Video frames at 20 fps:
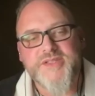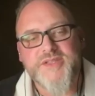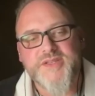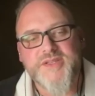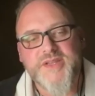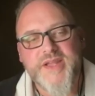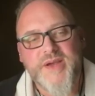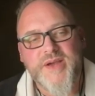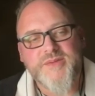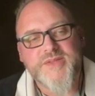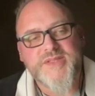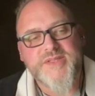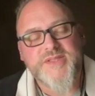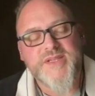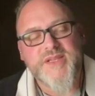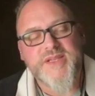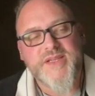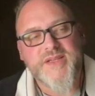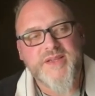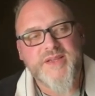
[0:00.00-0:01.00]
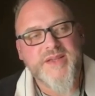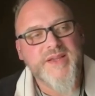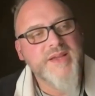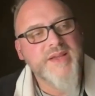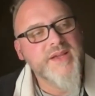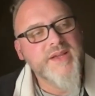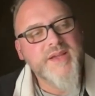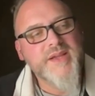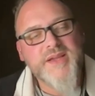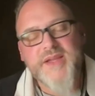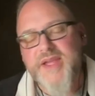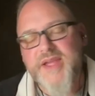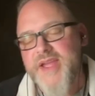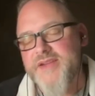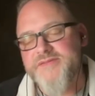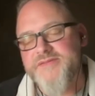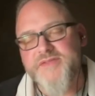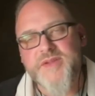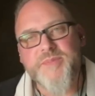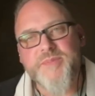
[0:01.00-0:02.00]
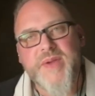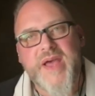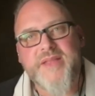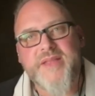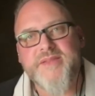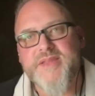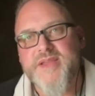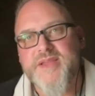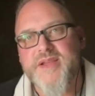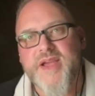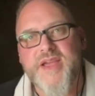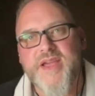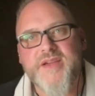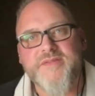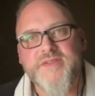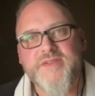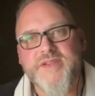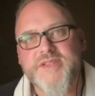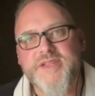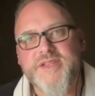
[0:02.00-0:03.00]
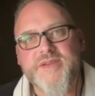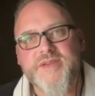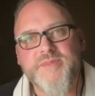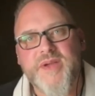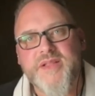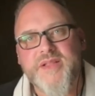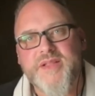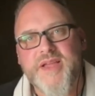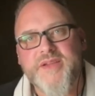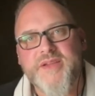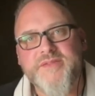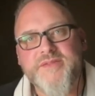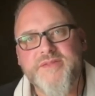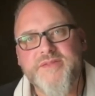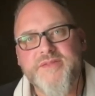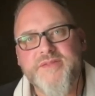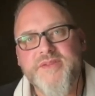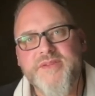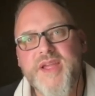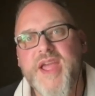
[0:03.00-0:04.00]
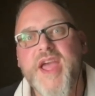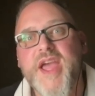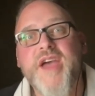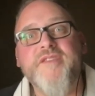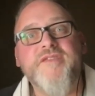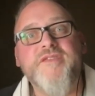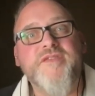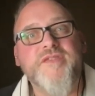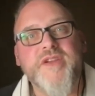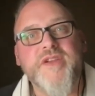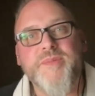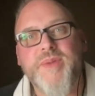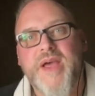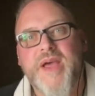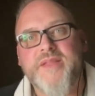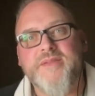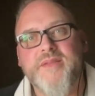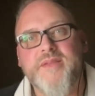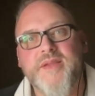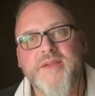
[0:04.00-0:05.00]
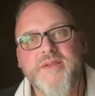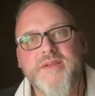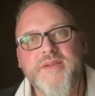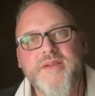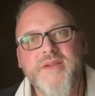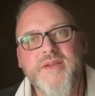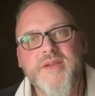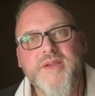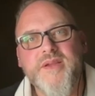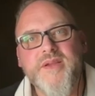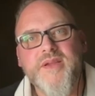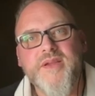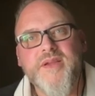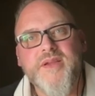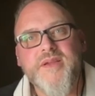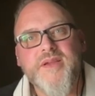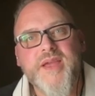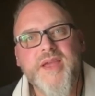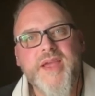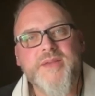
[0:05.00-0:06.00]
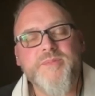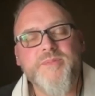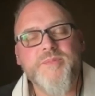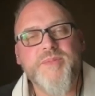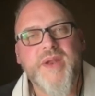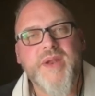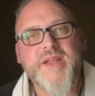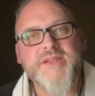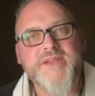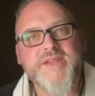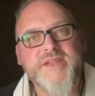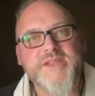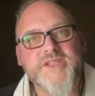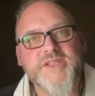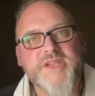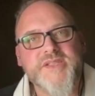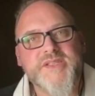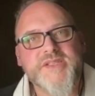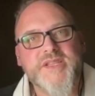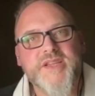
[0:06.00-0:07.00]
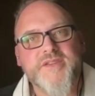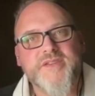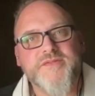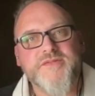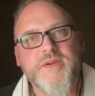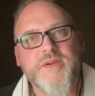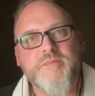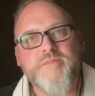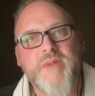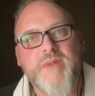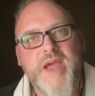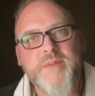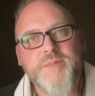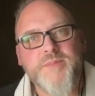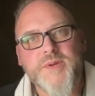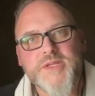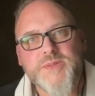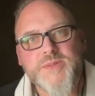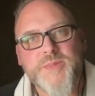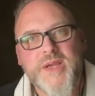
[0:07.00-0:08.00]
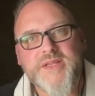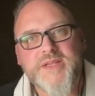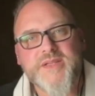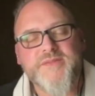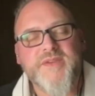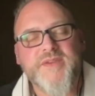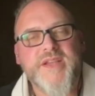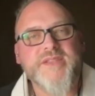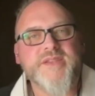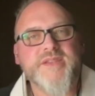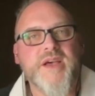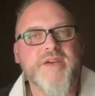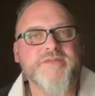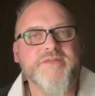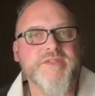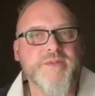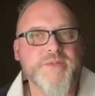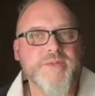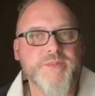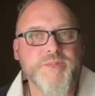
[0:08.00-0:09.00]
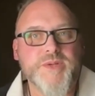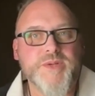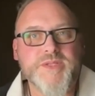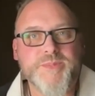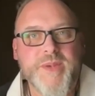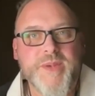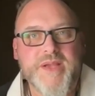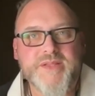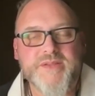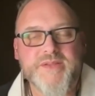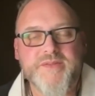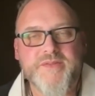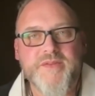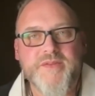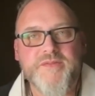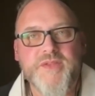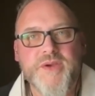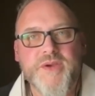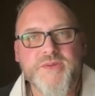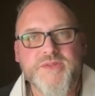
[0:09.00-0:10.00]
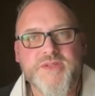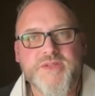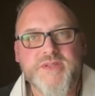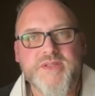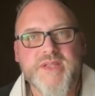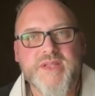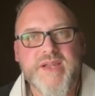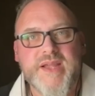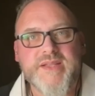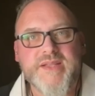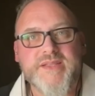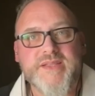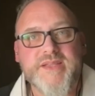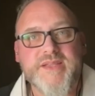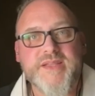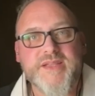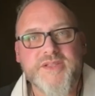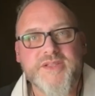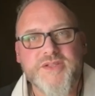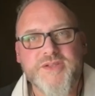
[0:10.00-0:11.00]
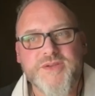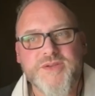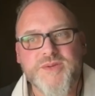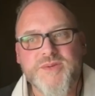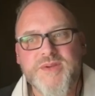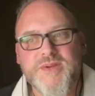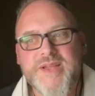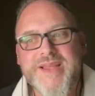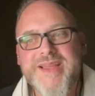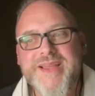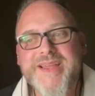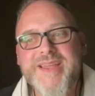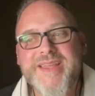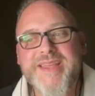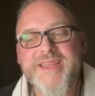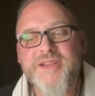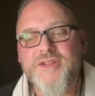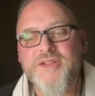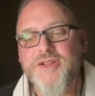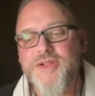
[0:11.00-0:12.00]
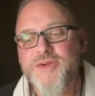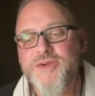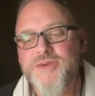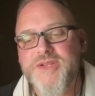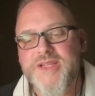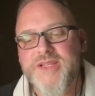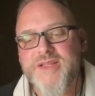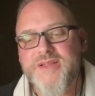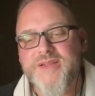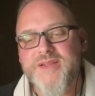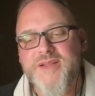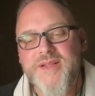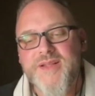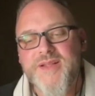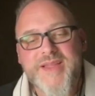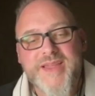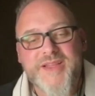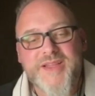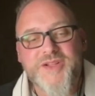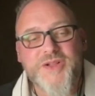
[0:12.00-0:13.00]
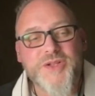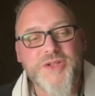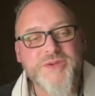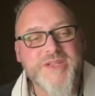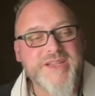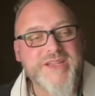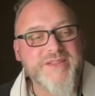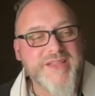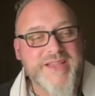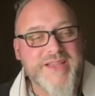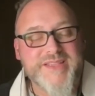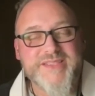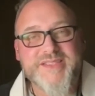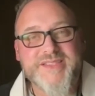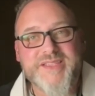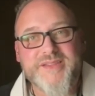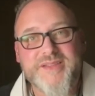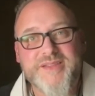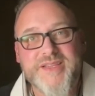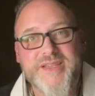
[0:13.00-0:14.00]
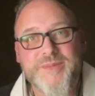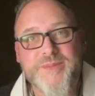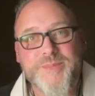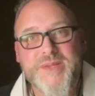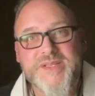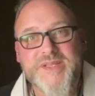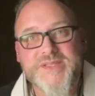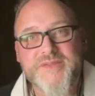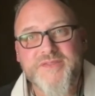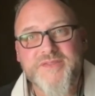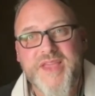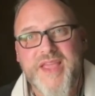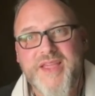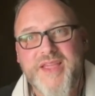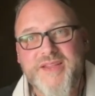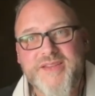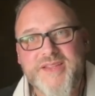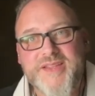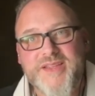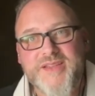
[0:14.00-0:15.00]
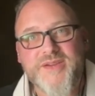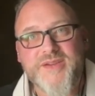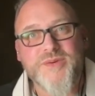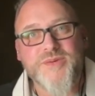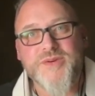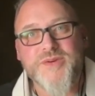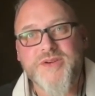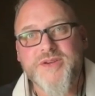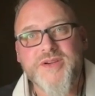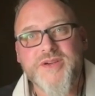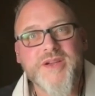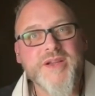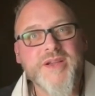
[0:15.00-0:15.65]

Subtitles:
to now see every bad thing I ever did in my life, every bad thing. But I didn't just see it from my perspective. I saw it from the perspective of those that I did it to, including like stealing a piece of candy or